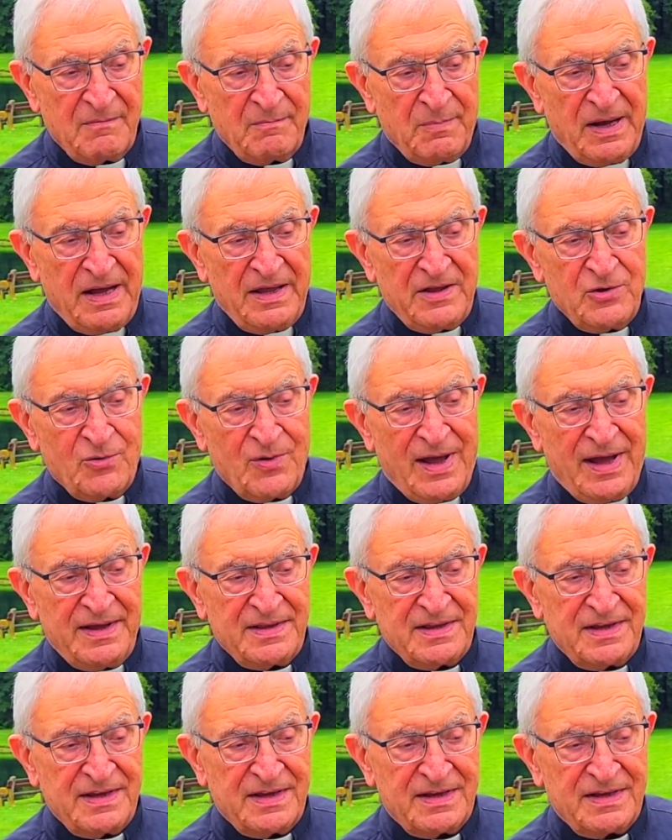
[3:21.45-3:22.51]
by
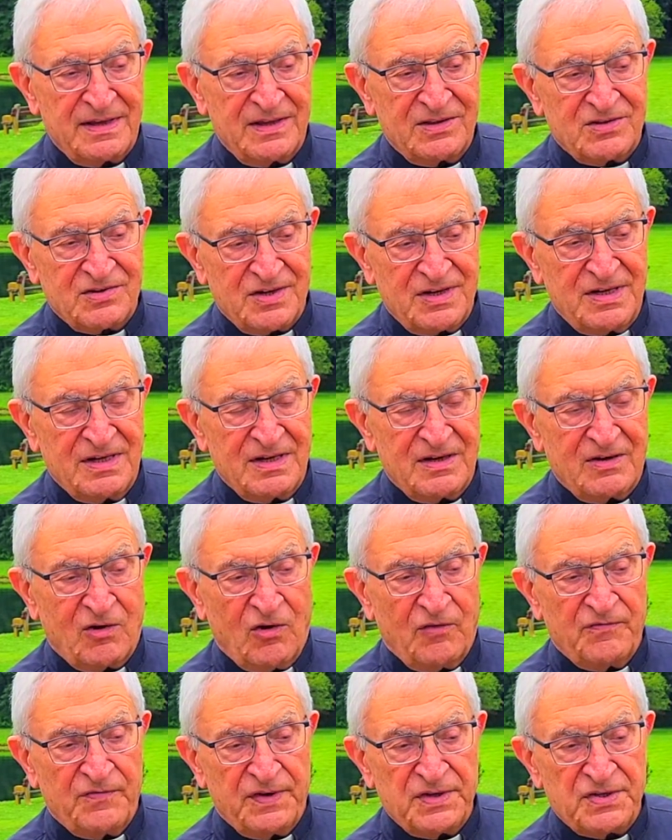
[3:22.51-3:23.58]
uniting 3
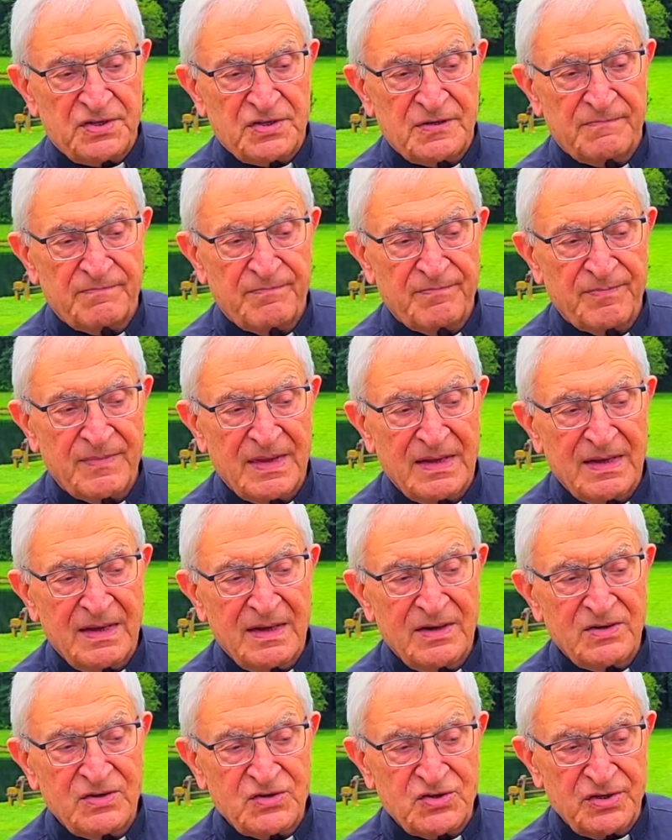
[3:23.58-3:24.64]
of his
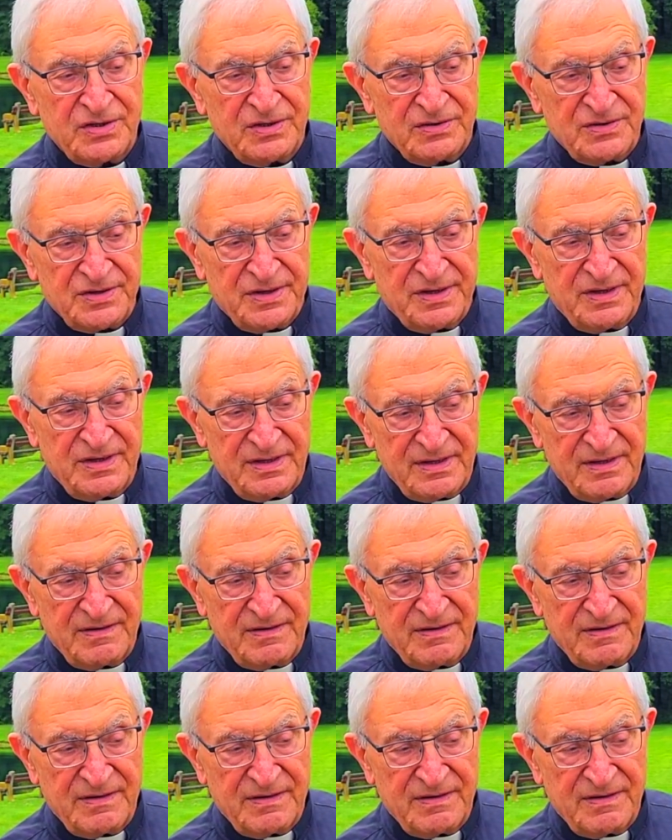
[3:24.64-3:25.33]
children,